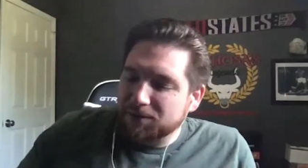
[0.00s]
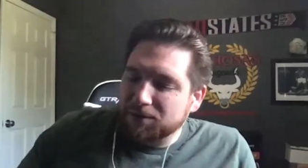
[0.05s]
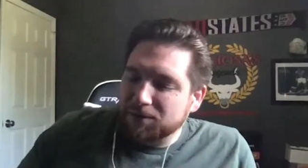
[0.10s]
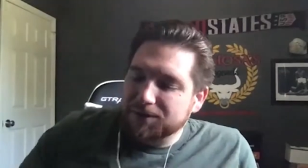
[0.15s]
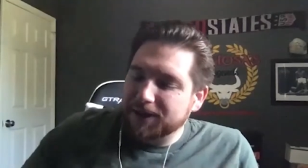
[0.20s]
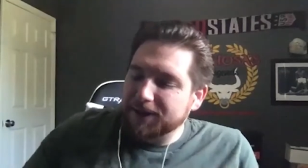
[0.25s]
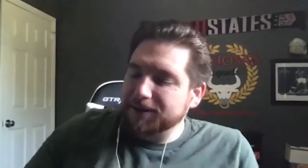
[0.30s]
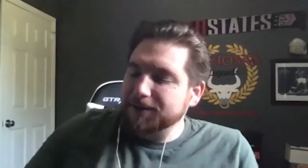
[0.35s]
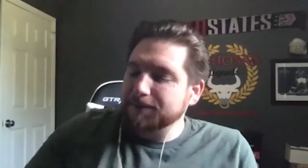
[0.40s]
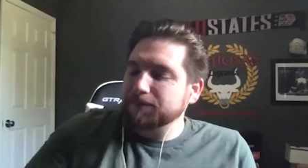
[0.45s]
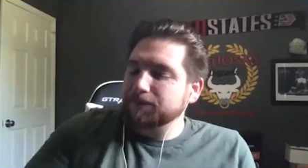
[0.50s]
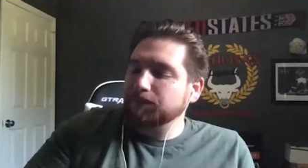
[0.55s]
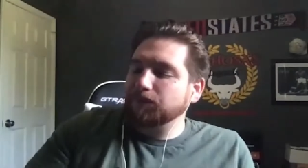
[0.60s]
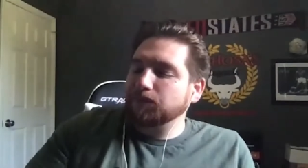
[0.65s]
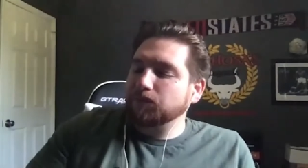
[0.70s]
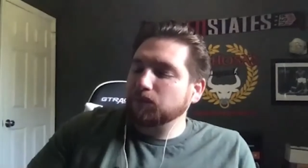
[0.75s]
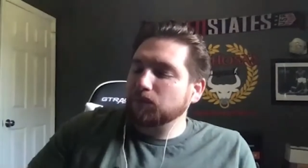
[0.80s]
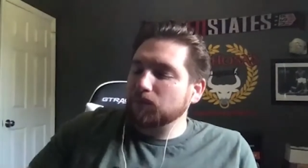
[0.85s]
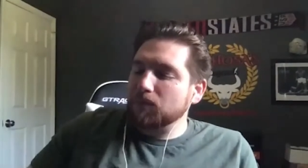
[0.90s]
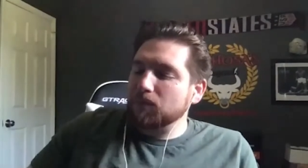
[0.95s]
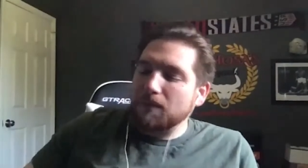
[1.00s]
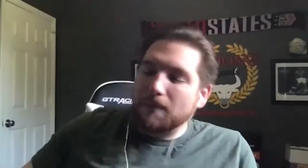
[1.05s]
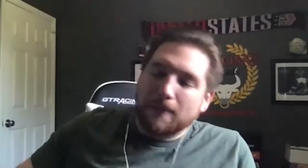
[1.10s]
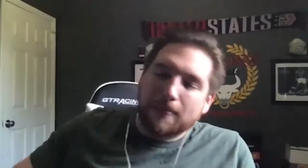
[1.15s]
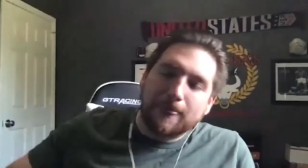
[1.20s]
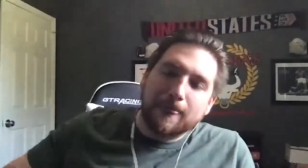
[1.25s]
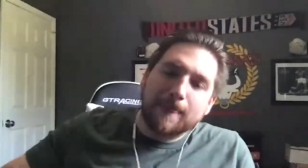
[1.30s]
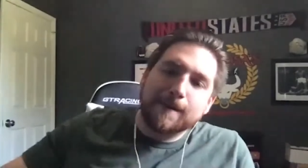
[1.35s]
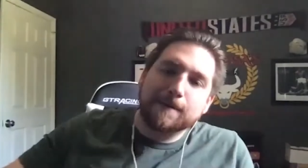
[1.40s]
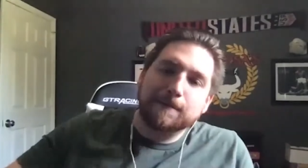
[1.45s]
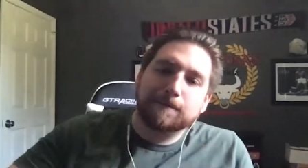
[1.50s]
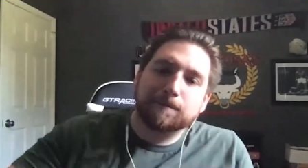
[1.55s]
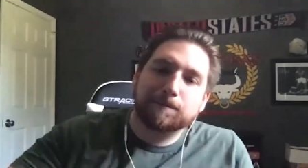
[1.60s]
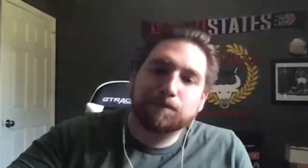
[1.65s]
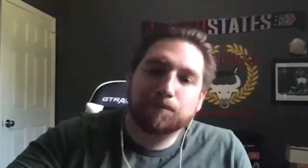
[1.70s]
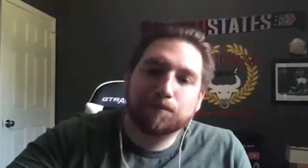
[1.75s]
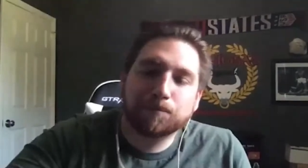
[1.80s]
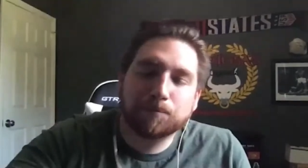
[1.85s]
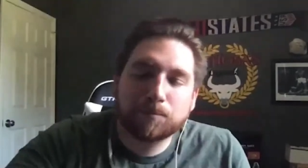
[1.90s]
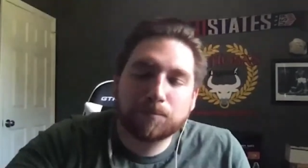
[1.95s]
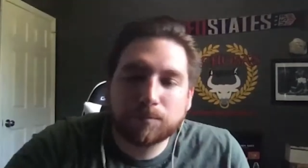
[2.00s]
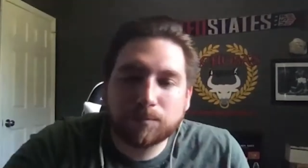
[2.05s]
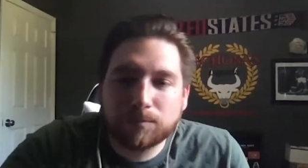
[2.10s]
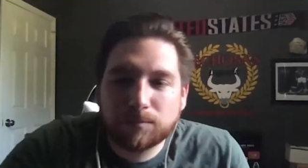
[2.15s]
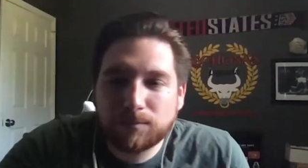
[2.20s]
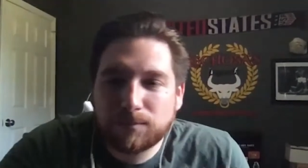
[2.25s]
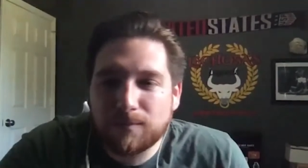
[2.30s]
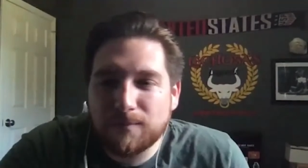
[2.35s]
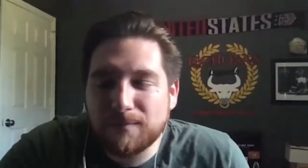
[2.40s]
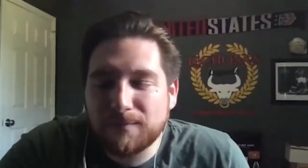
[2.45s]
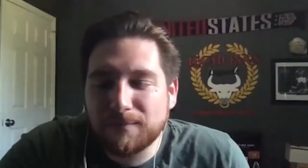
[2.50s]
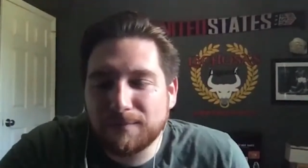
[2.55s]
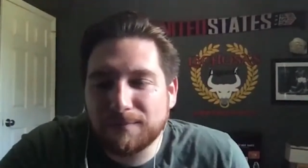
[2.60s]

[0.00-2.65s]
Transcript: sense. Well, uh, David, thank you